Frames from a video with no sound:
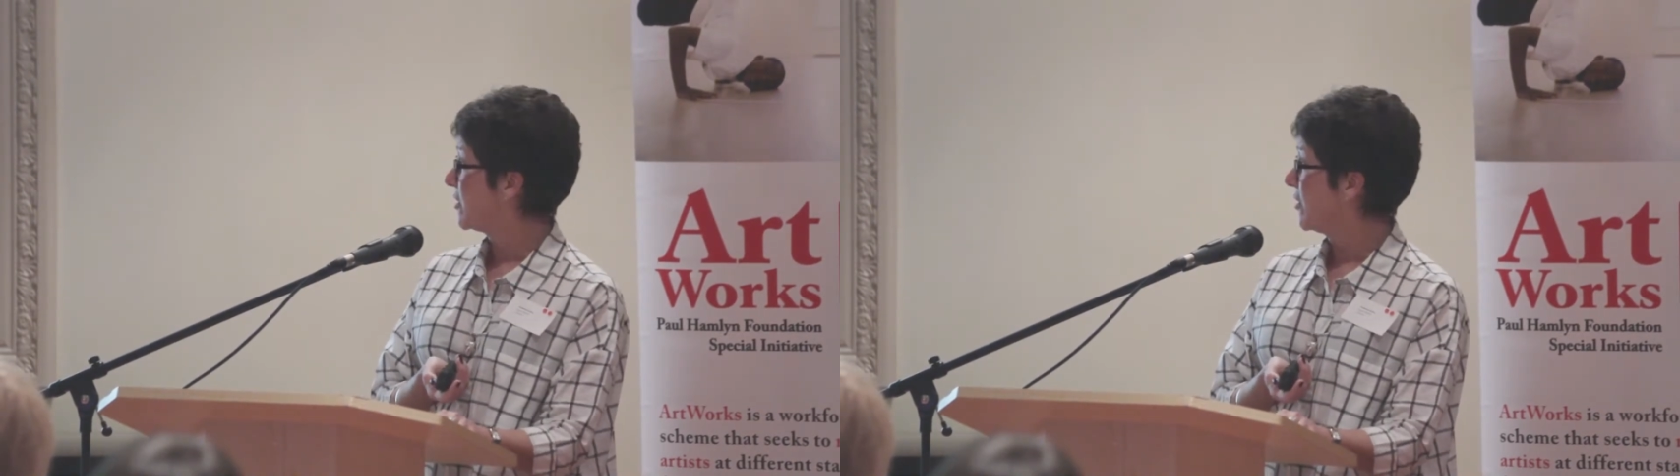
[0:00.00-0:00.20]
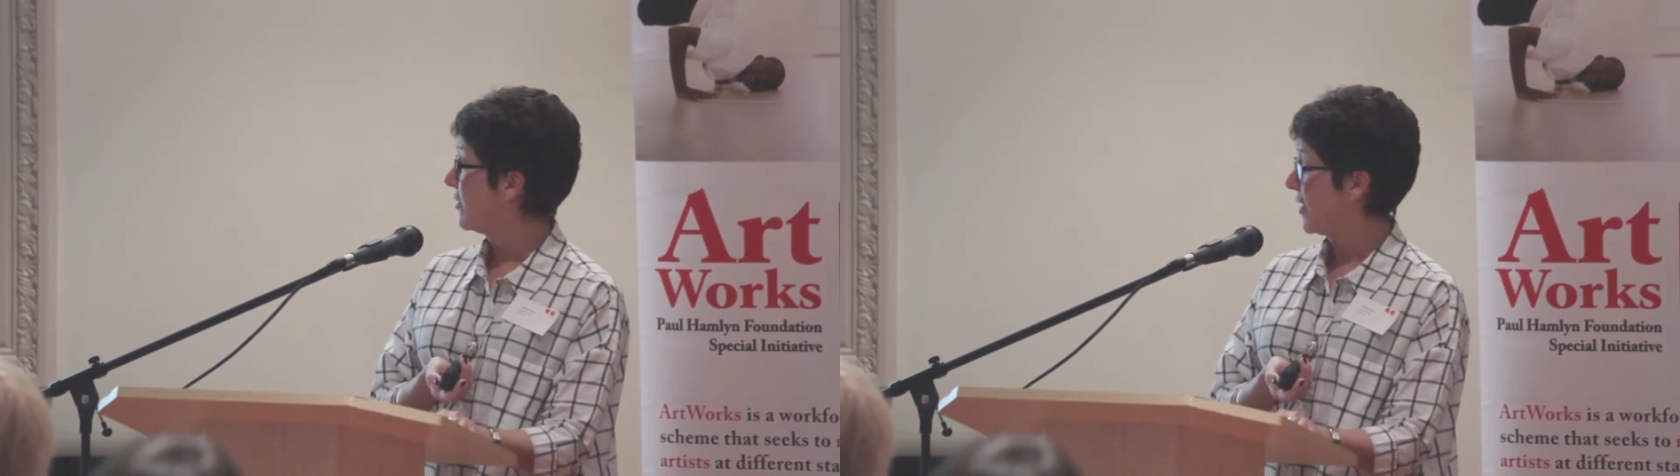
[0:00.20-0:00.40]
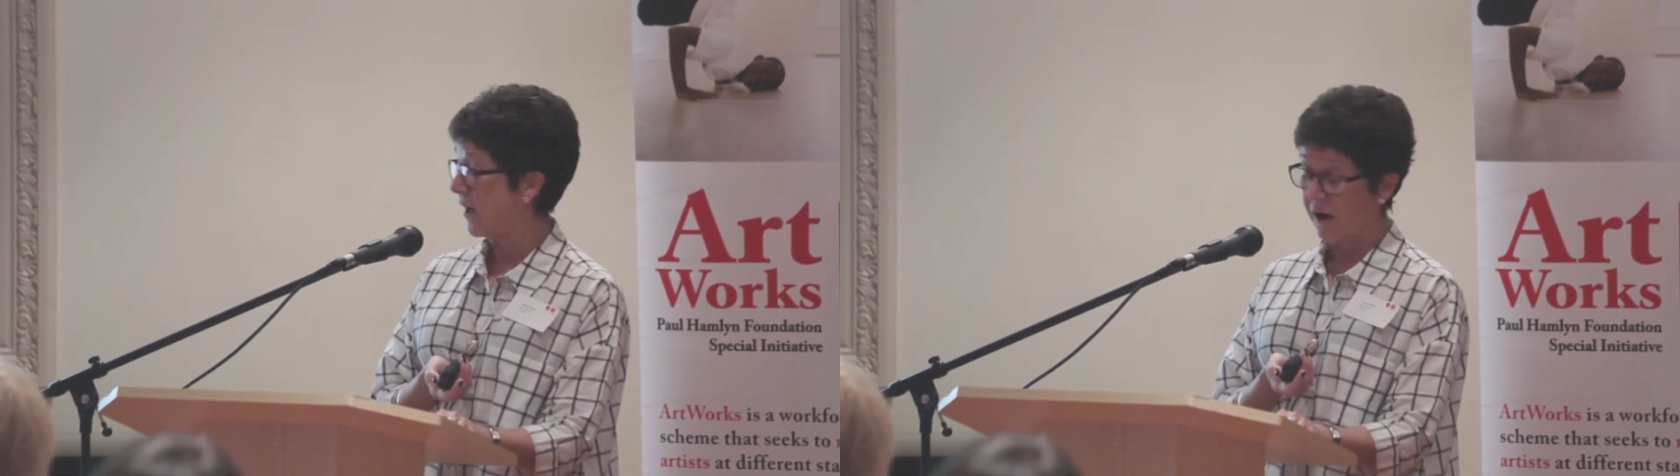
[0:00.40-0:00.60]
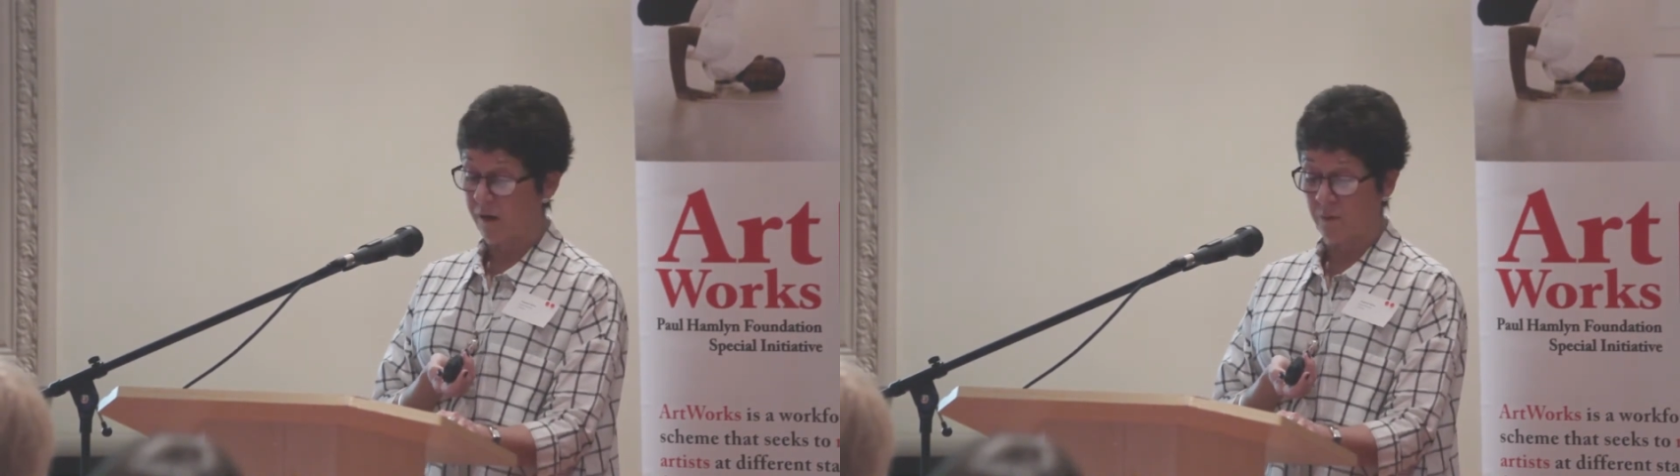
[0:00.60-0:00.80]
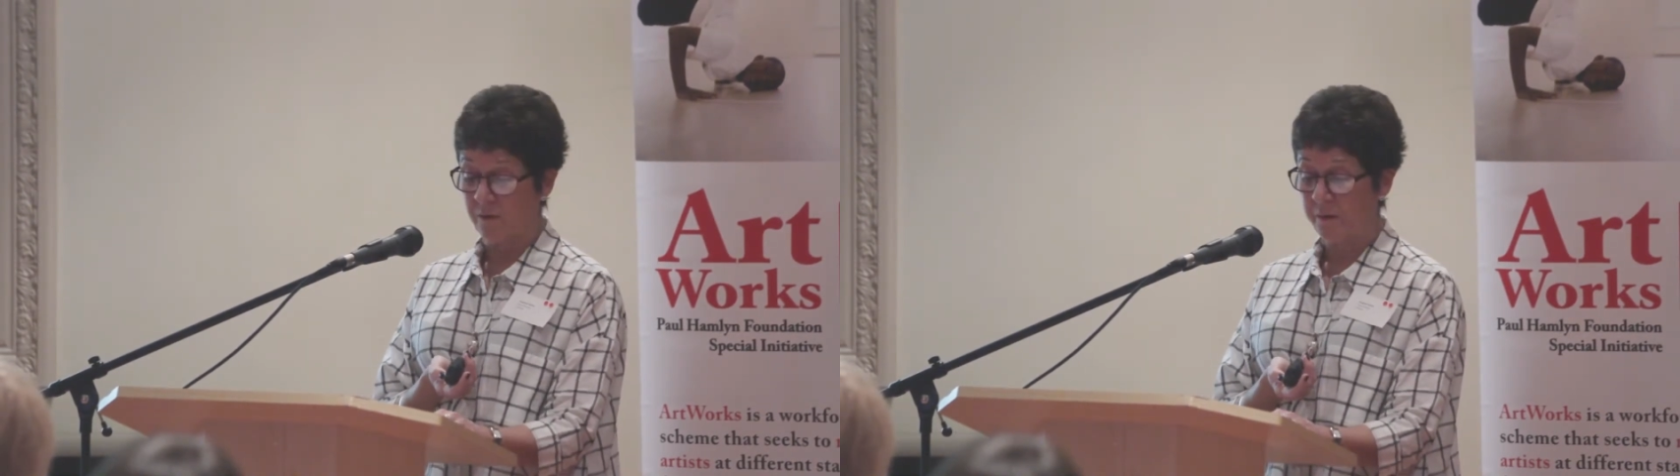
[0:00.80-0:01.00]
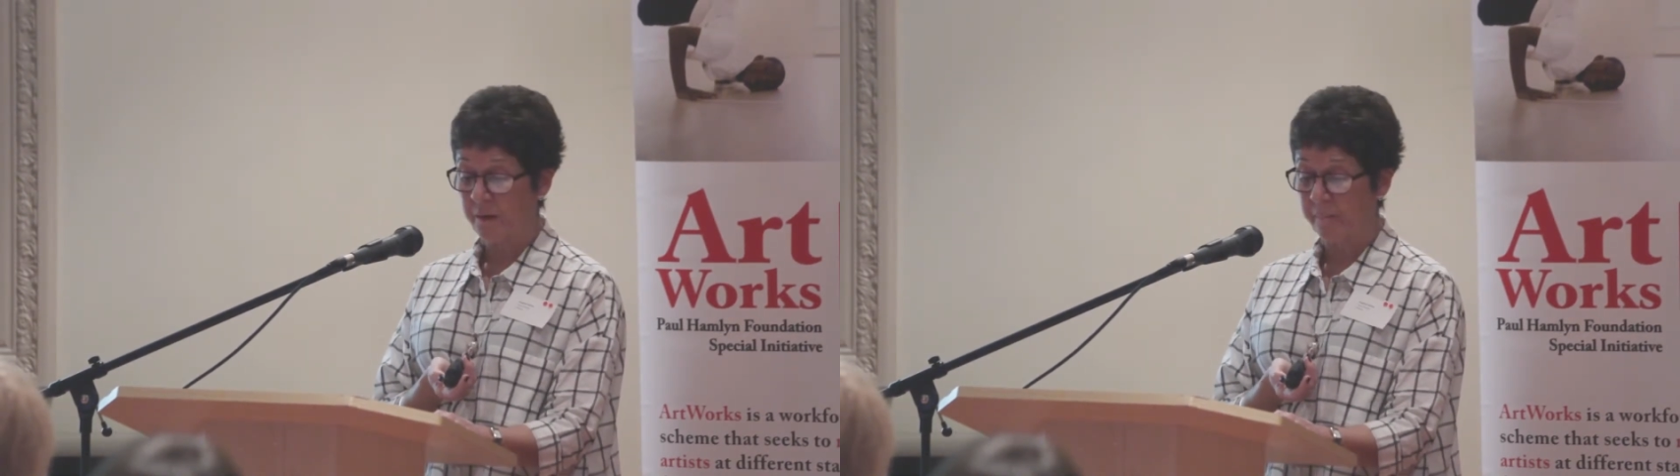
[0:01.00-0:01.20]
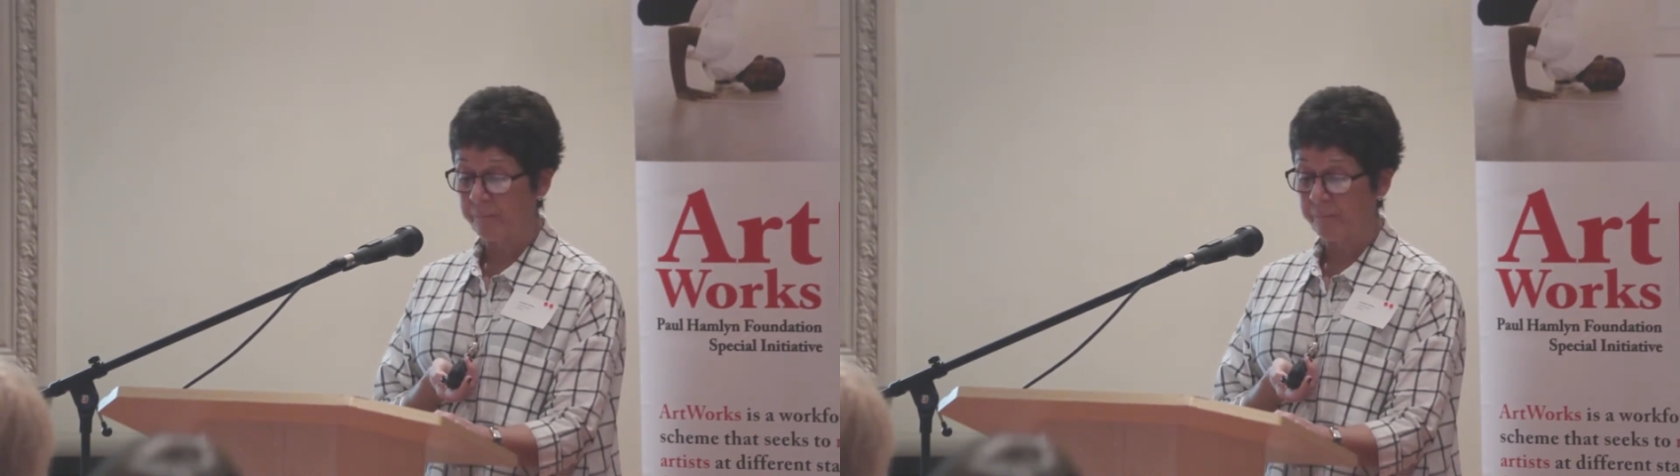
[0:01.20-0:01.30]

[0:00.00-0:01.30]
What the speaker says: than other artwork.